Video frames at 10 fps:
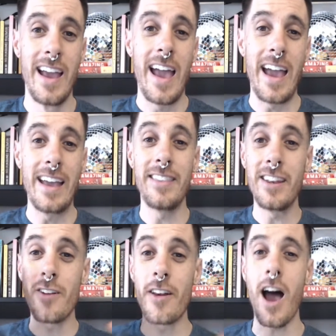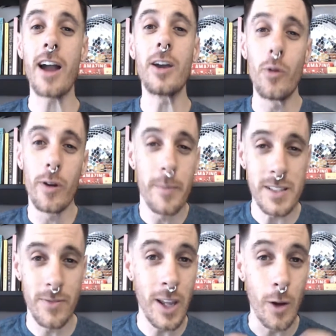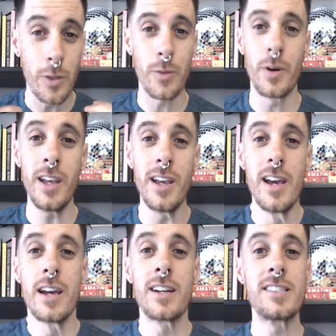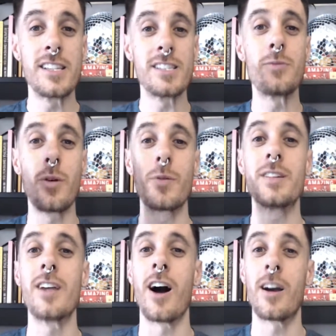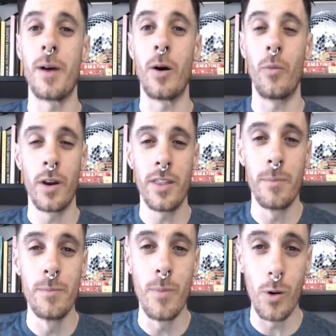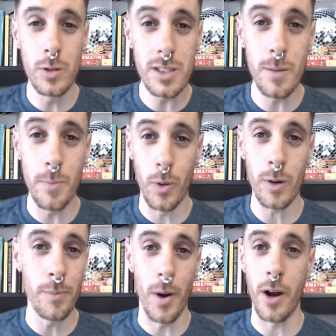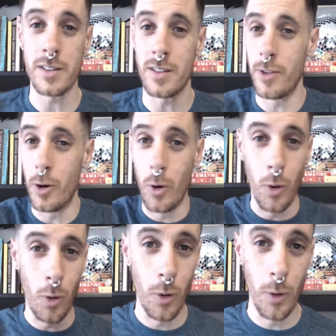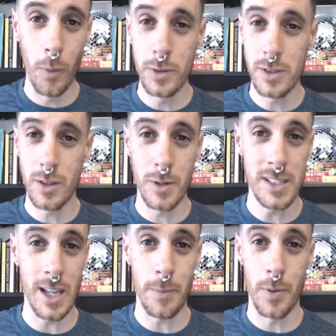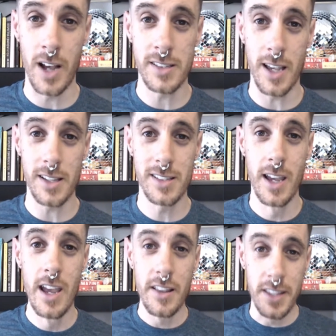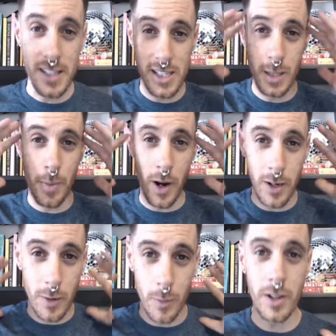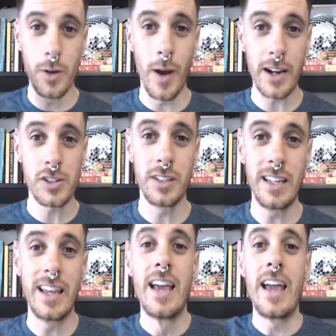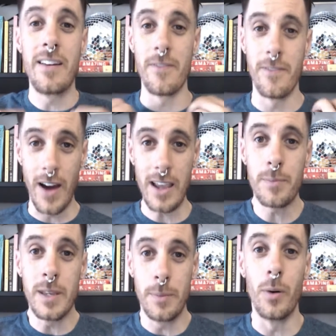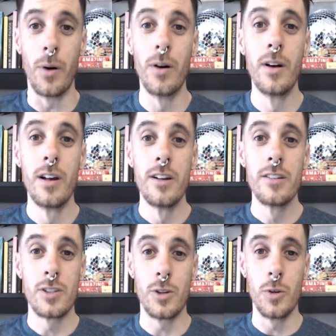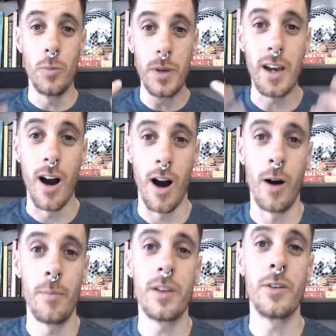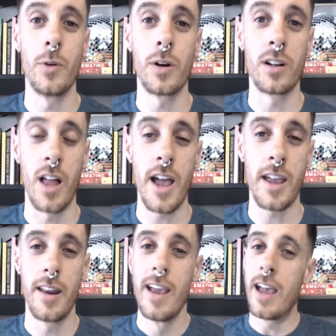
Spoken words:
And then you're not going to want to miss video 3 because this is where we talk about one of the most important parts of the whole 3-step process. This is the part where you actually invite people to become your client.